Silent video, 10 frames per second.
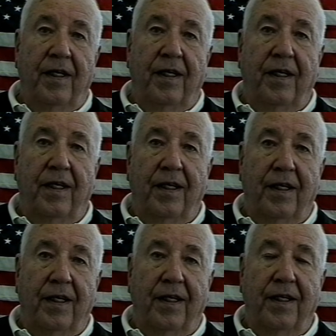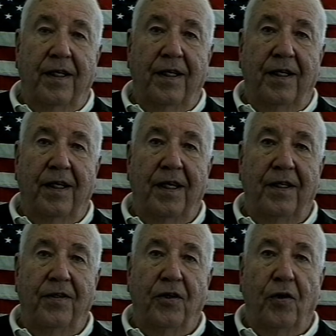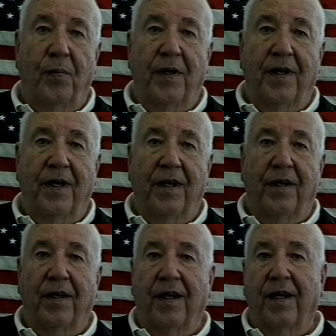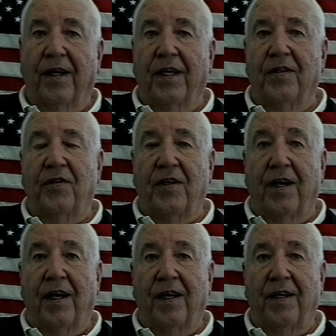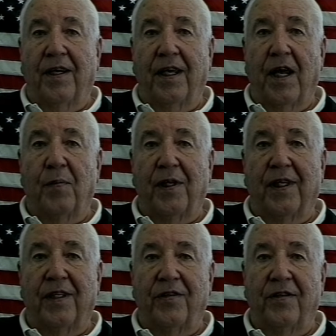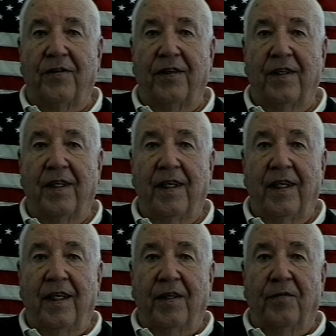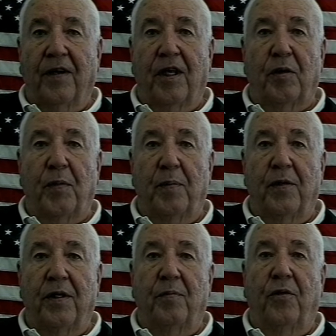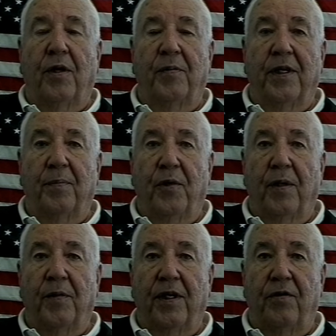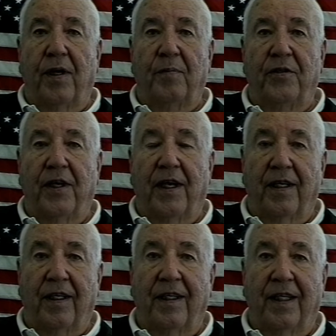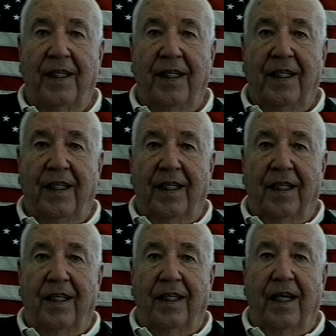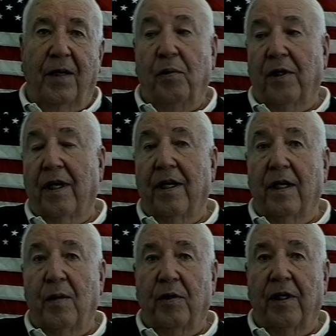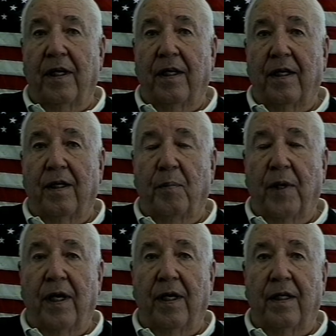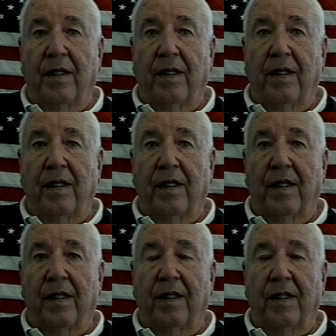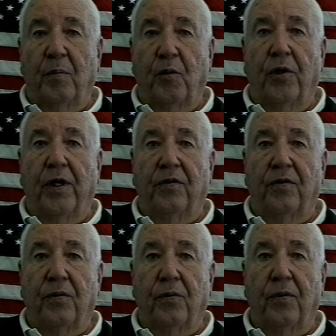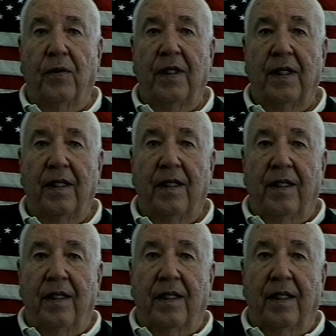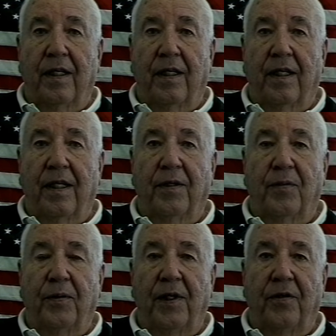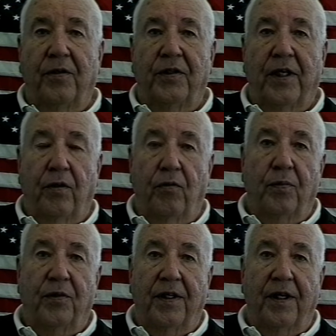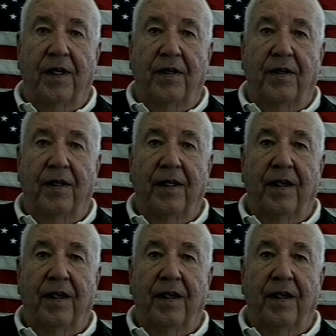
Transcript: and uh, and he showed me how to how to get started, and he gave me lessons, and finally my mother brought me bought me a drum set, and and I played, and I played in the band at the at the boarding school, and uh, we always had groups together.